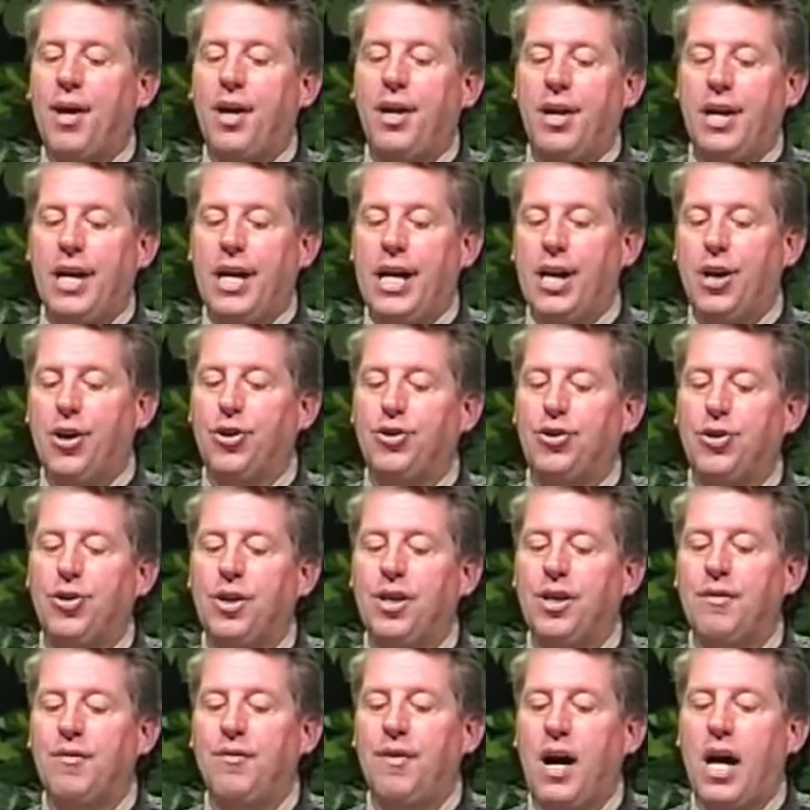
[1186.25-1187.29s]
Leaders who
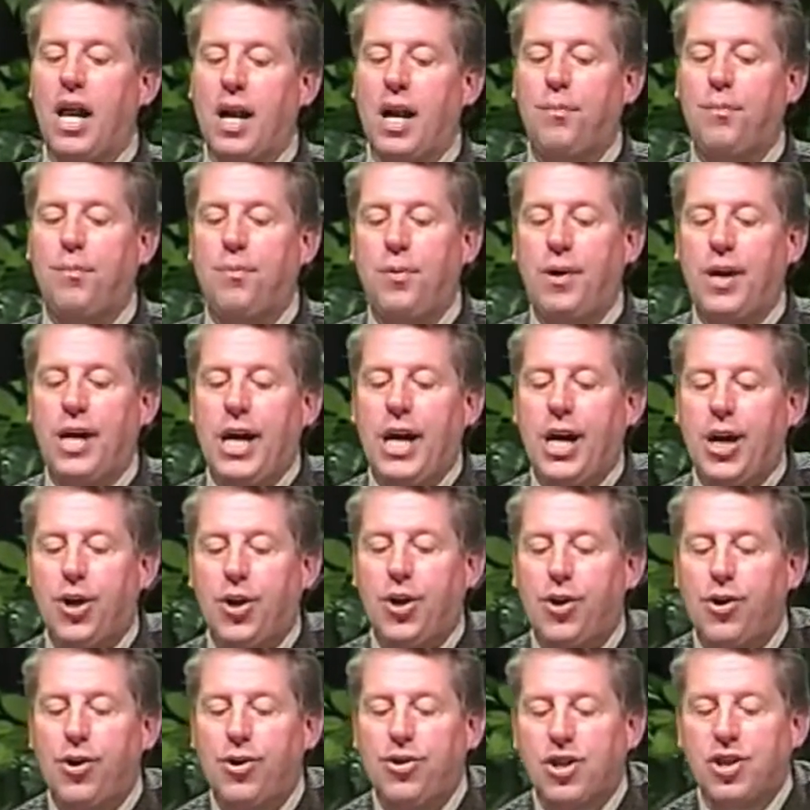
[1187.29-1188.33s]
develop
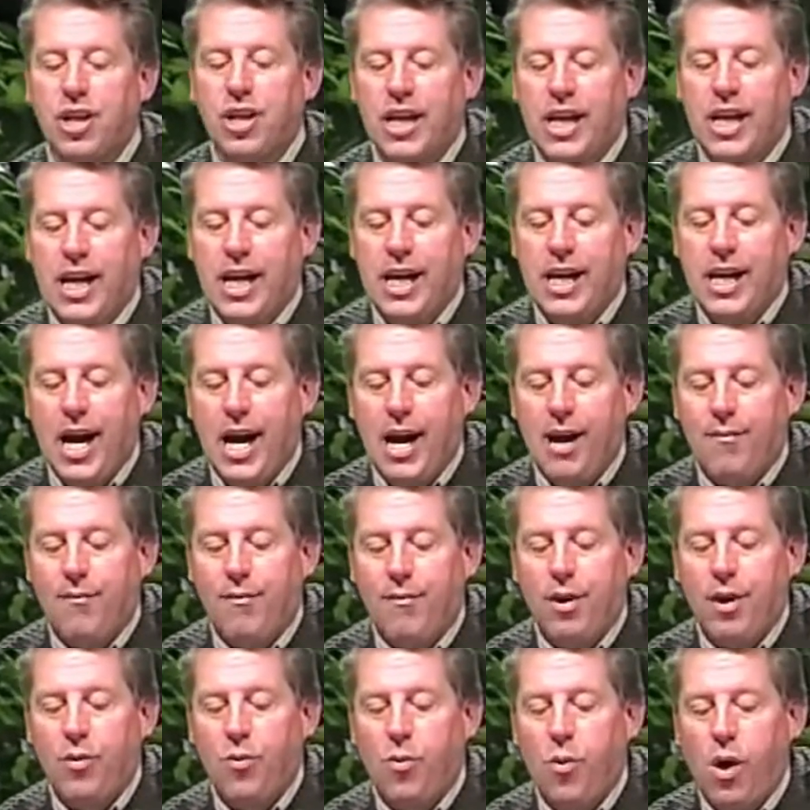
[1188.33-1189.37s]
leaders lead
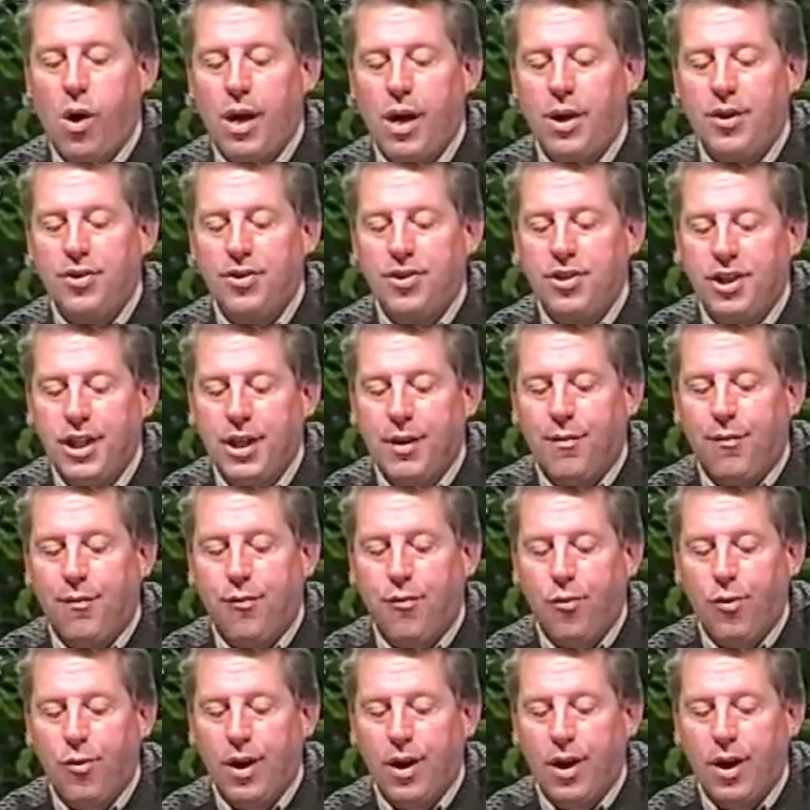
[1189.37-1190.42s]
everyone
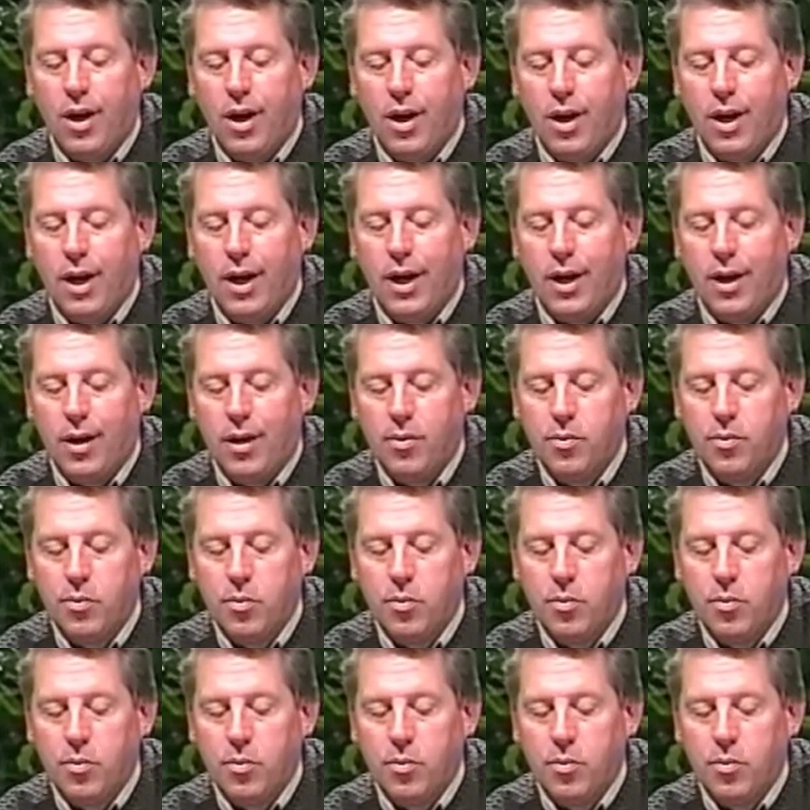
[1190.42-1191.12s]
differently.